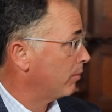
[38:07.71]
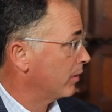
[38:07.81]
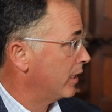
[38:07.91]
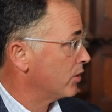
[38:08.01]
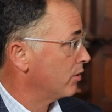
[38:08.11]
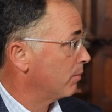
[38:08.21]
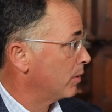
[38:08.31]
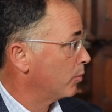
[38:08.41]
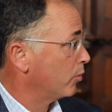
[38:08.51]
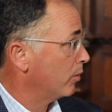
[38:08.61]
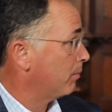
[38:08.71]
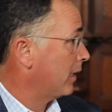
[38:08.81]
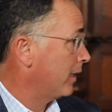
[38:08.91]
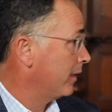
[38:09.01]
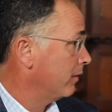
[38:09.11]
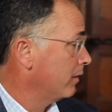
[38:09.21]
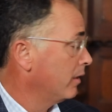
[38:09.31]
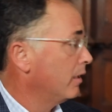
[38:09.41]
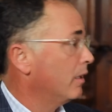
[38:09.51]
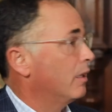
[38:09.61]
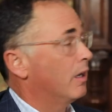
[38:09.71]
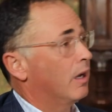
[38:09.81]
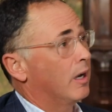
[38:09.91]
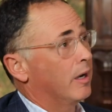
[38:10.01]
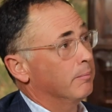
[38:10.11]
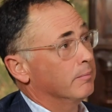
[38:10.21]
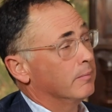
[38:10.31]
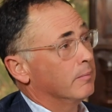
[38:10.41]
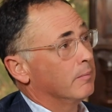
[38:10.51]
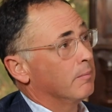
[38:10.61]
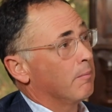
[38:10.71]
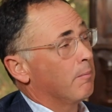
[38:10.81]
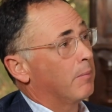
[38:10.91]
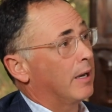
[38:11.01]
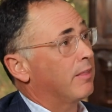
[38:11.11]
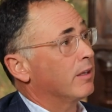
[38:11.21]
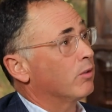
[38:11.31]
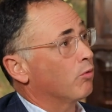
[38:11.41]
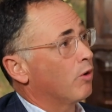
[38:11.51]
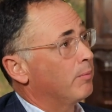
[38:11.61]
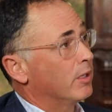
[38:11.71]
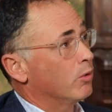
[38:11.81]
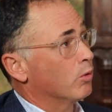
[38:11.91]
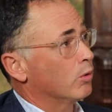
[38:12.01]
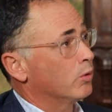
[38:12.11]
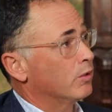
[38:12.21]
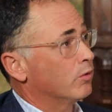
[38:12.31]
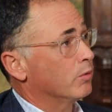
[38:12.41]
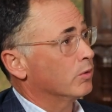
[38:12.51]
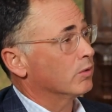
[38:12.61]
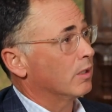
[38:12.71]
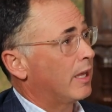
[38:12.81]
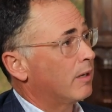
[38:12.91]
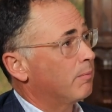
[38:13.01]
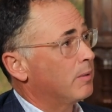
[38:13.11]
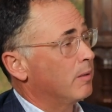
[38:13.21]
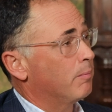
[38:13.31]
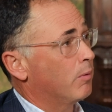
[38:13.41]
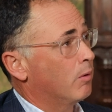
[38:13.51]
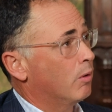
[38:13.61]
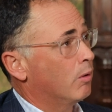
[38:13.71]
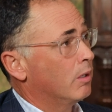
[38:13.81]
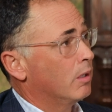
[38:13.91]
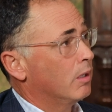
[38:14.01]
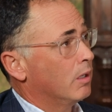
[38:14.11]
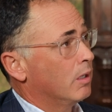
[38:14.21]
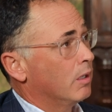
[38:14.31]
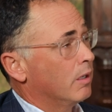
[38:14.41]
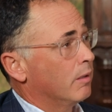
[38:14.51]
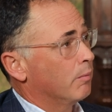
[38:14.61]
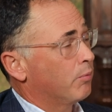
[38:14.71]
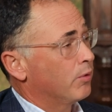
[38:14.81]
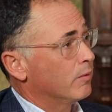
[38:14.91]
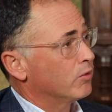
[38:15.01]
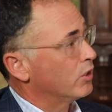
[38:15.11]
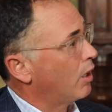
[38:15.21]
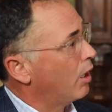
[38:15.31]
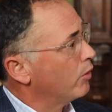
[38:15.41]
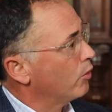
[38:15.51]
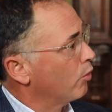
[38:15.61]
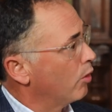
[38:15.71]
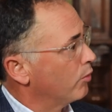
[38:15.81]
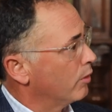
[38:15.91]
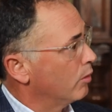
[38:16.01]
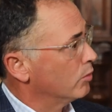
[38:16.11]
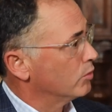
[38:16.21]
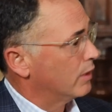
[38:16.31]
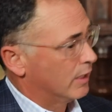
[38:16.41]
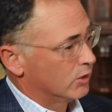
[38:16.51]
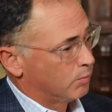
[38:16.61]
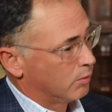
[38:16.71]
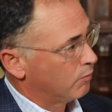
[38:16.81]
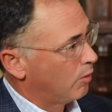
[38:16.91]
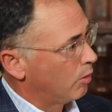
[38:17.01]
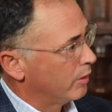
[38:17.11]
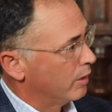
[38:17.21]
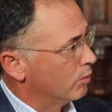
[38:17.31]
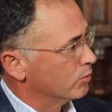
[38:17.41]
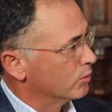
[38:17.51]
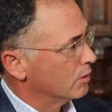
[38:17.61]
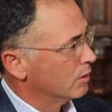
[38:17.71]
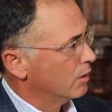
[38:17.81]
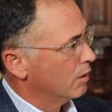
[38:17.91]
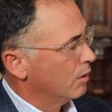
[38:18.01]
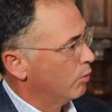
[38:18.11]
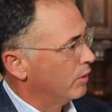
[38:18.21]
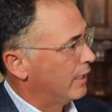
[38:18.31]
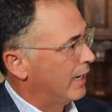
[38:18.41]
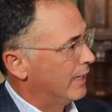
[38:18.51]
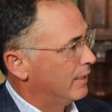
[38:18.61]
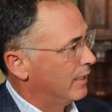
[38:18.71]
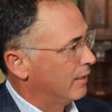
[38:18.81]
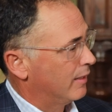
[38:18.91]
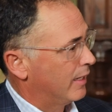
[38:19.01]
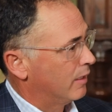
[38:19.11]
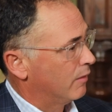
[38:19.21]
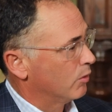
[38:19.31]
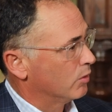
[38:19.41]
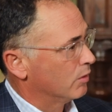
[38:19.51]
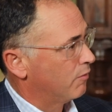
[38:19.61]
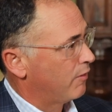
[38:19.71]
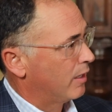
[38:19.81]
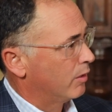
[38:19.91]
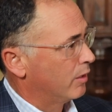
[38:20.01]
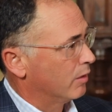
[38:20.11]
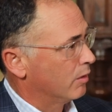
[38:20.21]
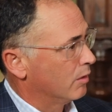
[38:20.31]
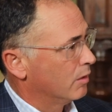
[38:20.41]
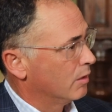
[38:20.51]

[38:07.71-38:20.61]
obligation that people would bond. Um, but I think the rub that you were alluding to is a lot of people previously underwrote those as portfolios with the idea that if there was a failure,